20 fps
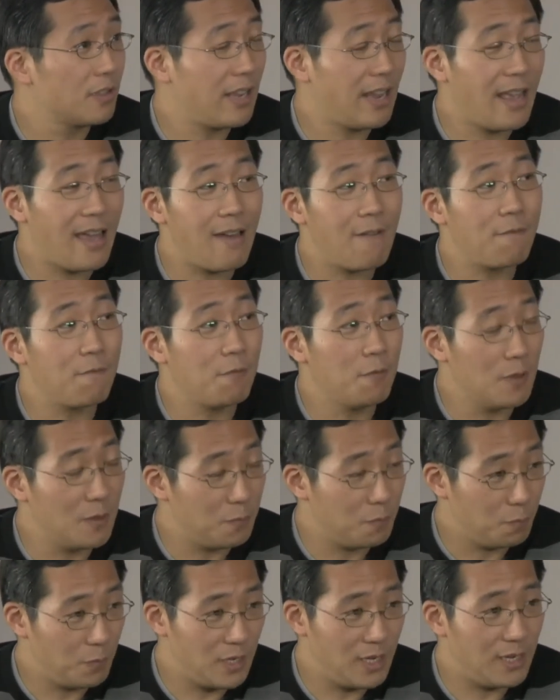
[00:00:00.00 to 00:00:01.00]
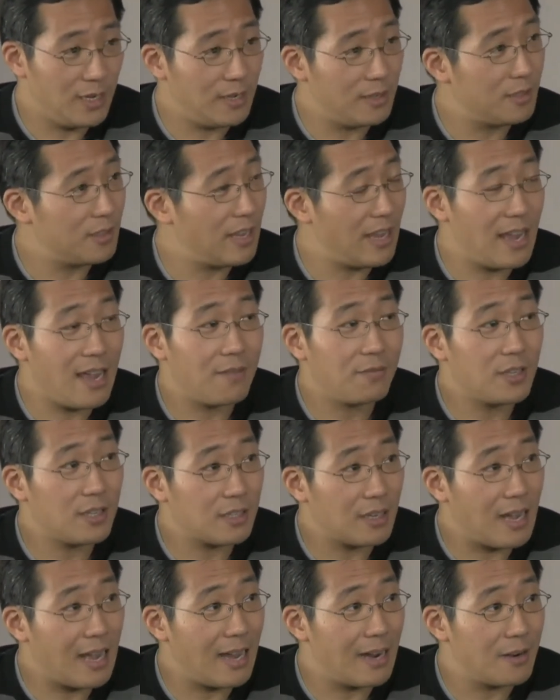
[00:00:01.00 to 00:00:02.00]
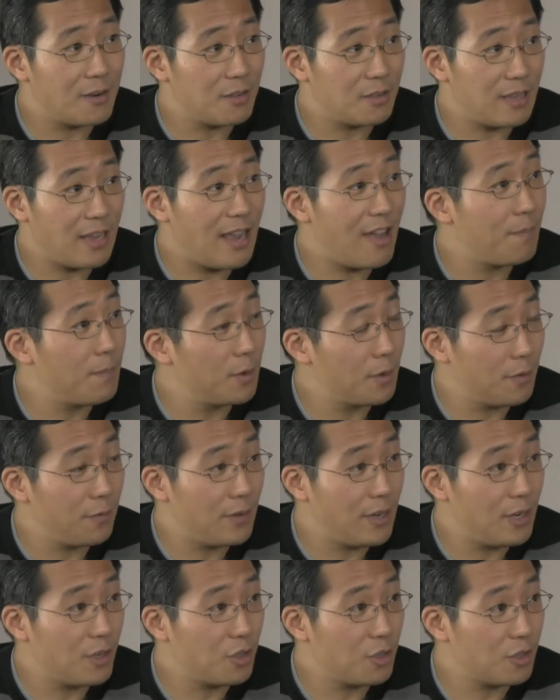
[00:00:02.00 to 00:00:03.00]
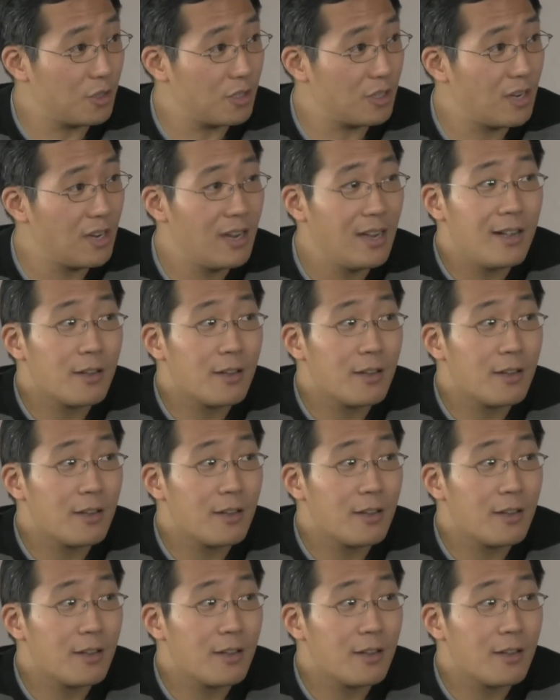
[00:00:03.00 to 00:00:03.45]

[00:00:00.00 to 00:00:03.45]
They have needs, they have desires, they have motivations.